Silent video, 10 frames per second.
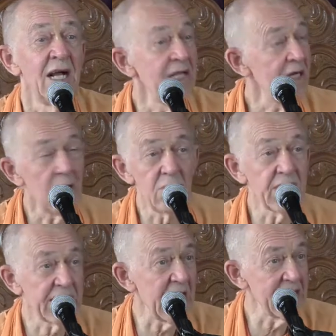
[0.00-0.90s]
and then all
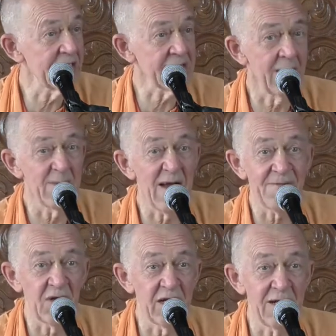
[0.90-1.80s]
the kings come
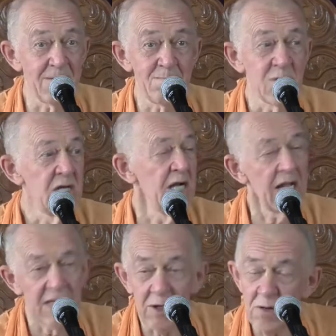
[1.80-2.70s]
after him,
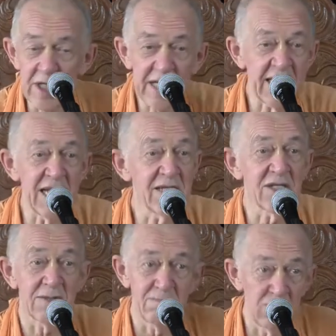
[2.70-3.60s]
and then all the
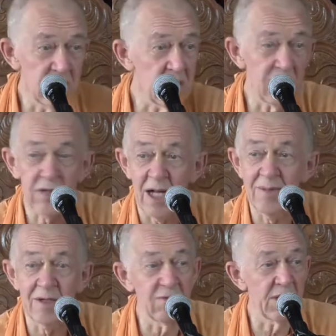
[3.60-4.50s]
kings, they're, they're all
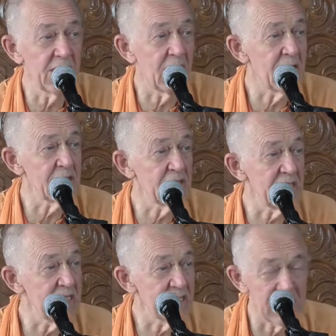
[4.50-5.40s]
coming with their
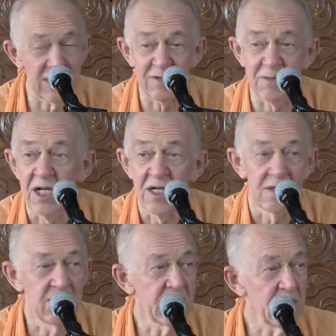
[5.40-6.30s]
horses and their,
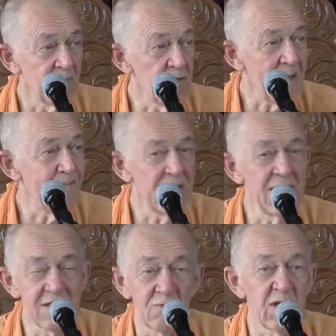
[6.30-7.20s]
their
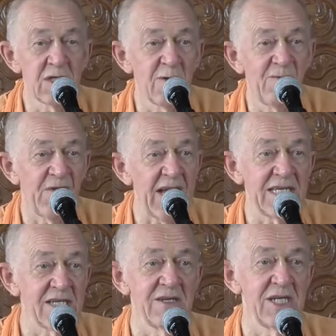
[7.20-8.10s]
weapons, want to
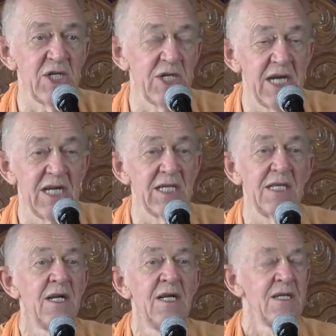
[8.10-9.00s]
fight
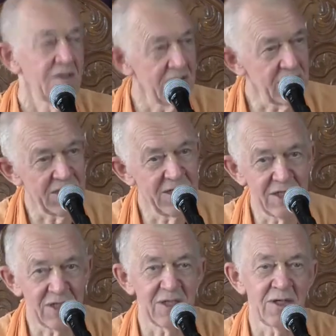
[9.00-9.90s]
Krishna.
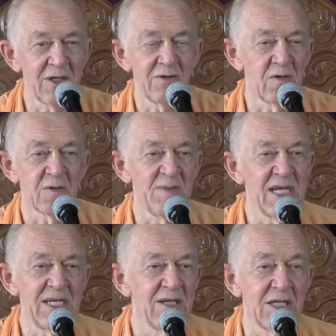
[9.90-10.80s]
Krishna's got
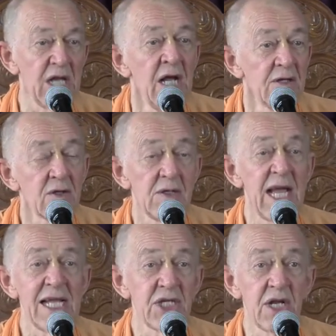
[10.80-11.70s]
Rukmini on the. So
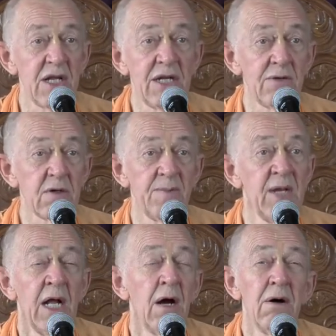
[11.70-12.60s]
naturally,
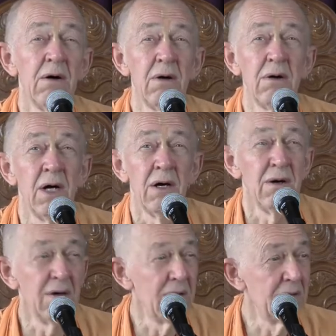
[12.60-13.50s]
Rukmini, oh,
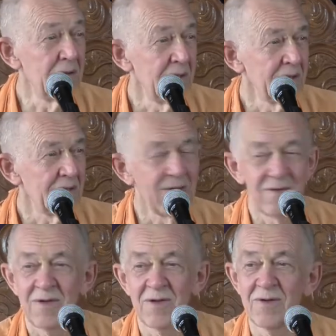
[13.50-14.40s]
oh,
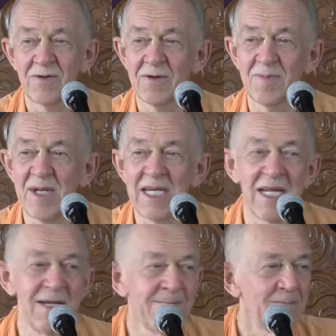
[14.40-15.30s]
you know,
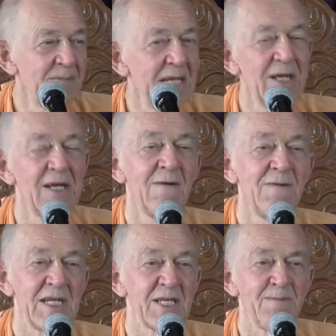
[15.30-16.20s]
Rukmini may not
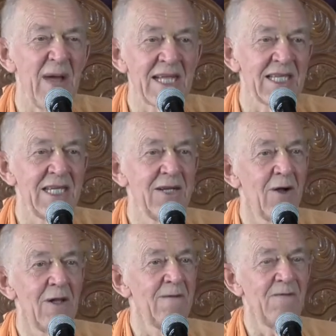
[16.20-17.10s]
have expected
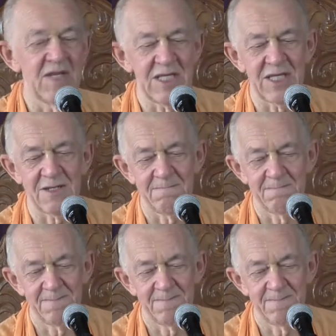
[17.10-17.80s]
all of this,